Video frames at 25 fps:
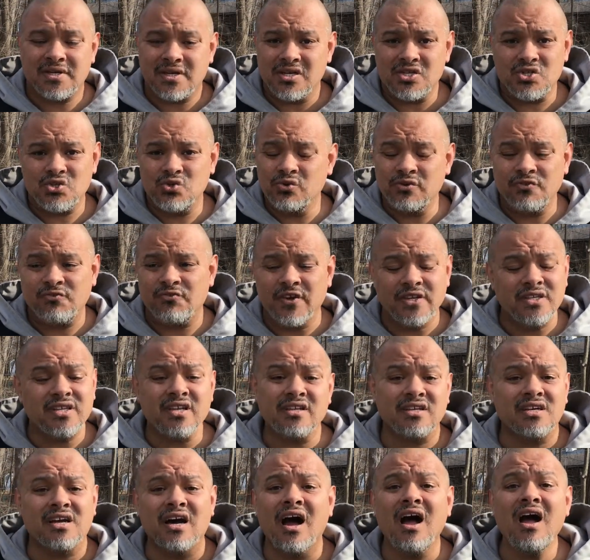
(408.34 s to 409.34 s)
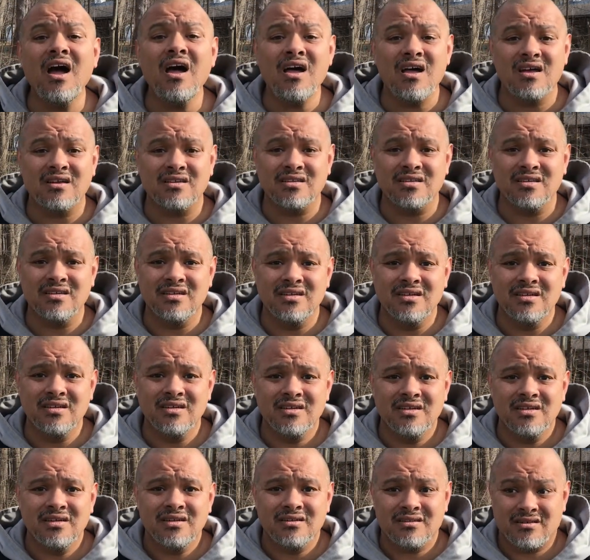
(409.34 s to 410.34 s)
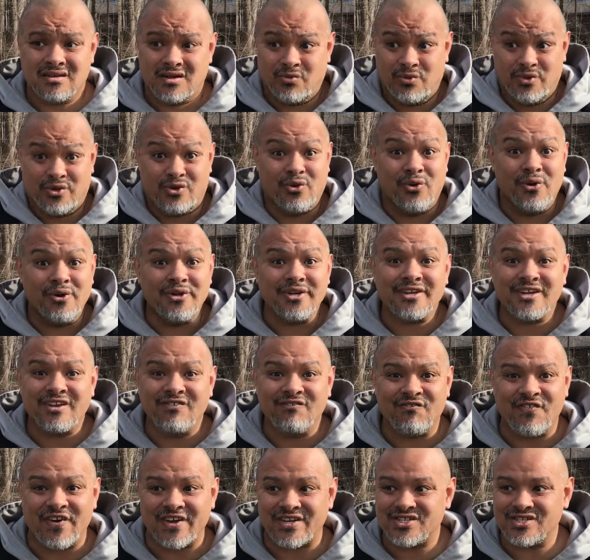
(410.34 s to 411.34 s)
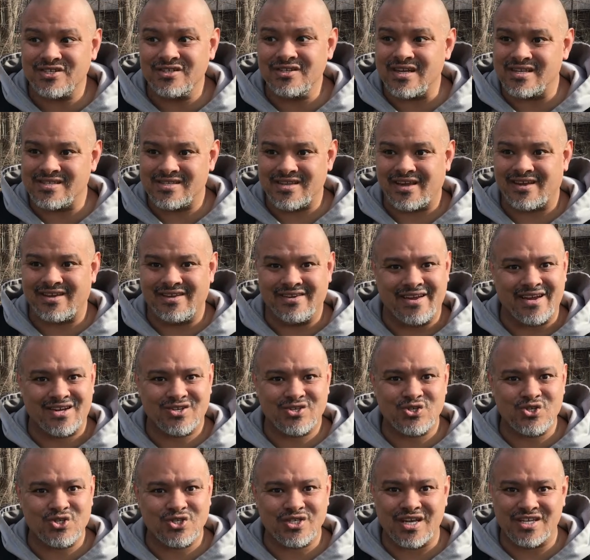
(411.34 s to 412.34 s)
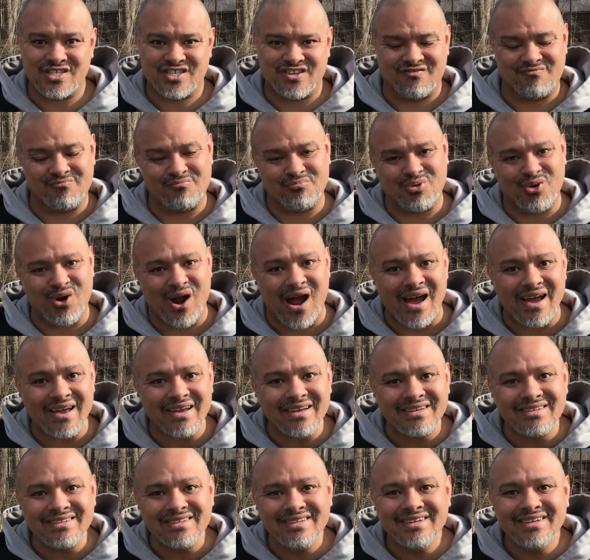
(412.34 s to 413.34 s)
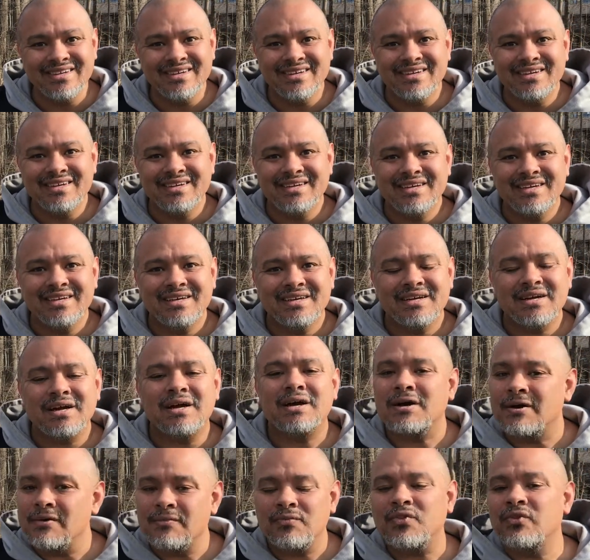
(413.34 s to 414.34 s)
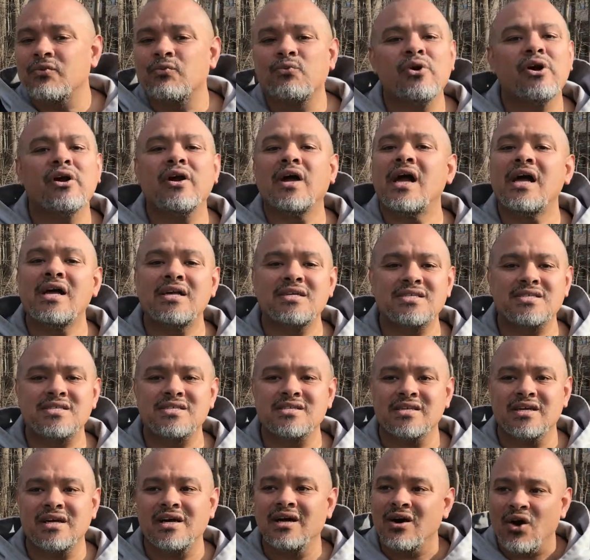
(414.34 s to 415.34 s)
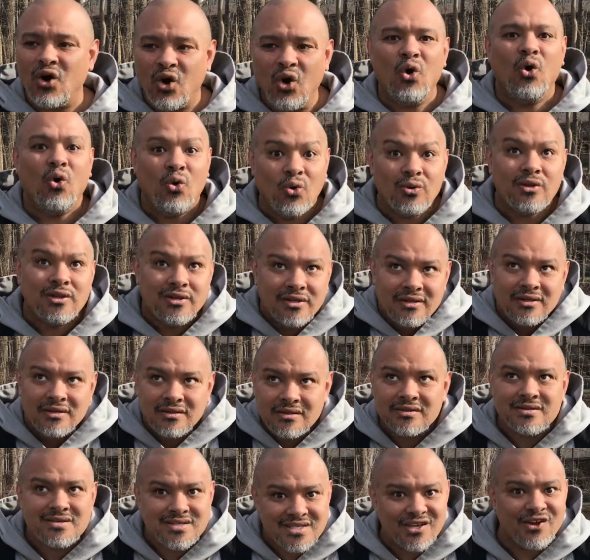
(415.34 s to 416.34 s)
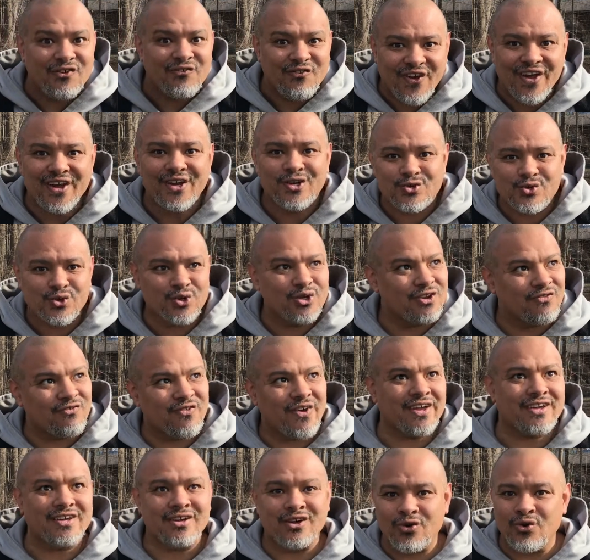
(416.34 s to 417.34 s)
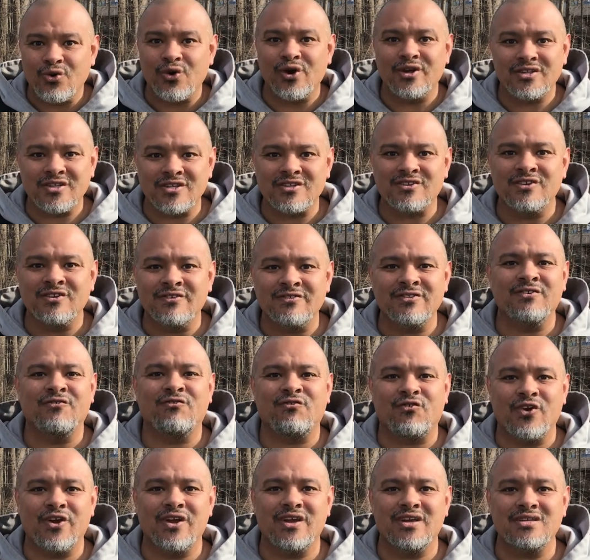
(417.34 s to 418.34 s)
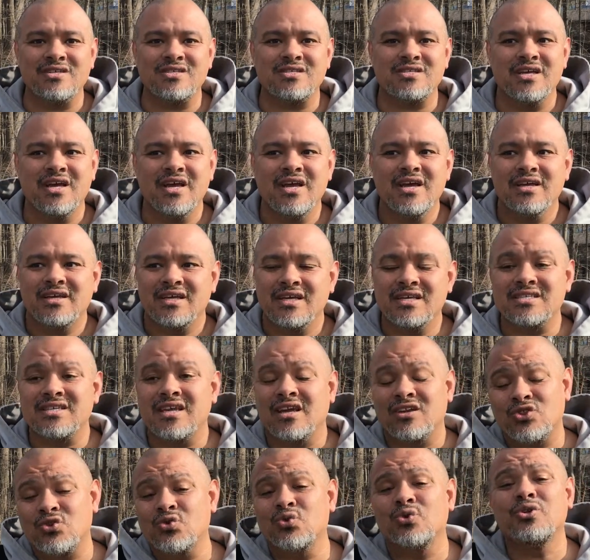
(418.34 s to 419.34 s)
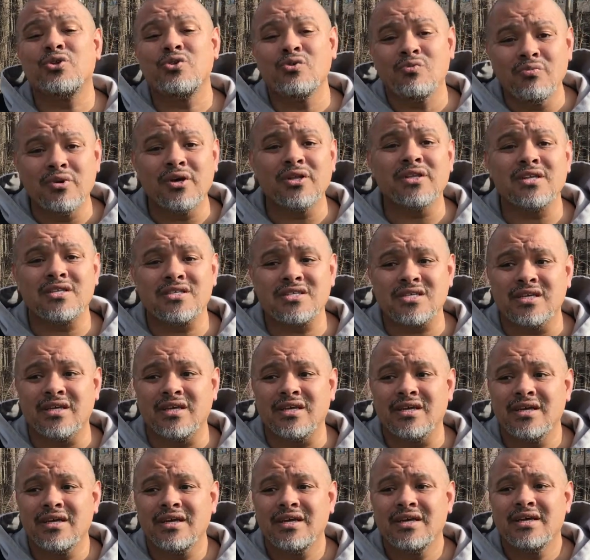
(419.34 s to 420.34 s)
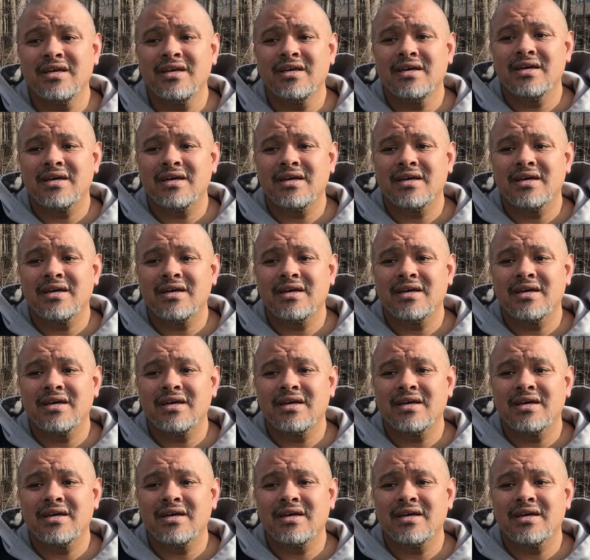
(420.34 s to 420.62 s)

because you offended God? Are we going to confession as like an exercise of pride? Whereas a holy self-hatred, if I can coin the phrase, is like through humility.